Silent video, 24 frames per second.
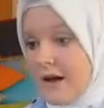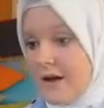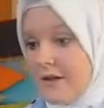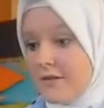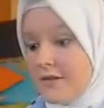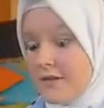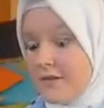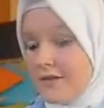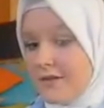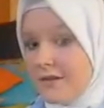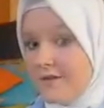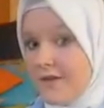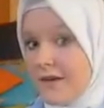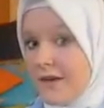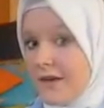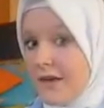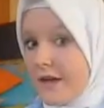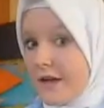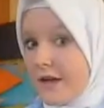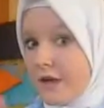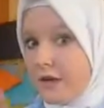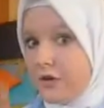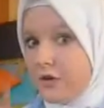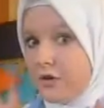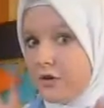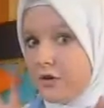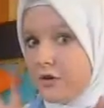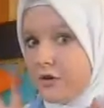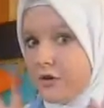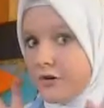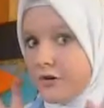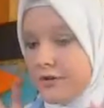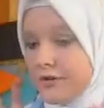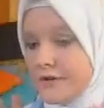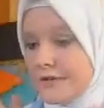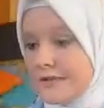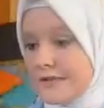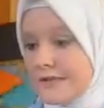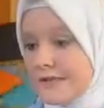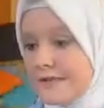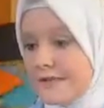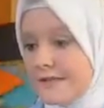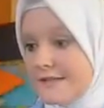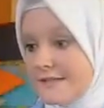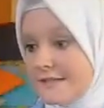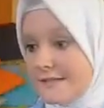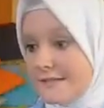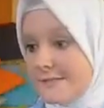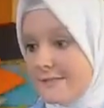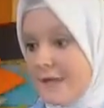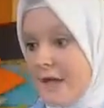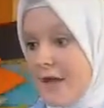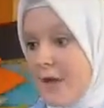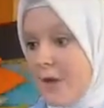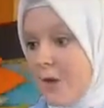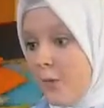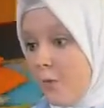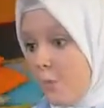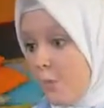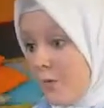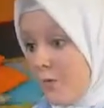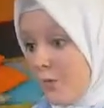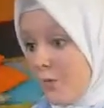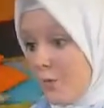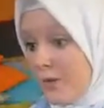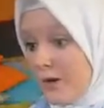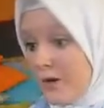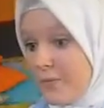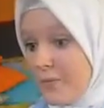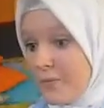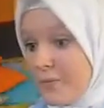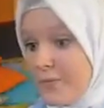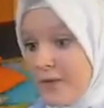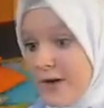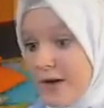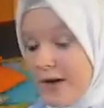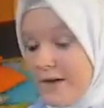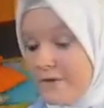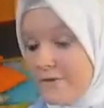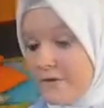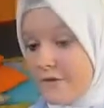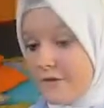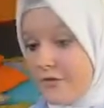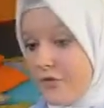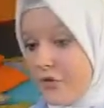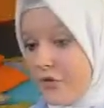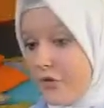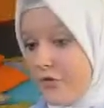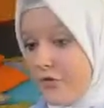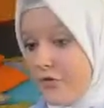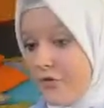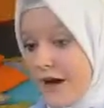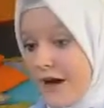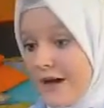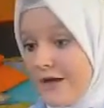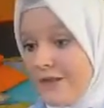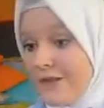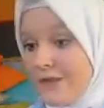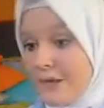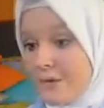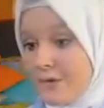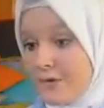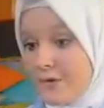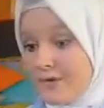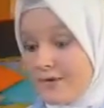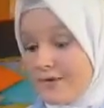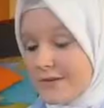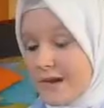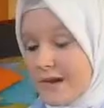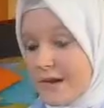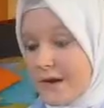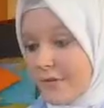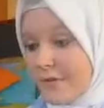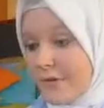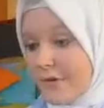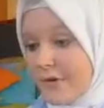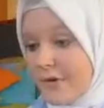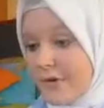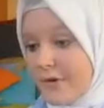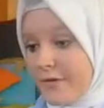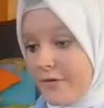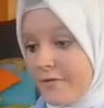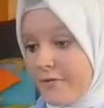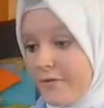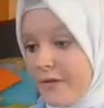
Under this very glorious system, women were deprived of all rights and were looked down upon.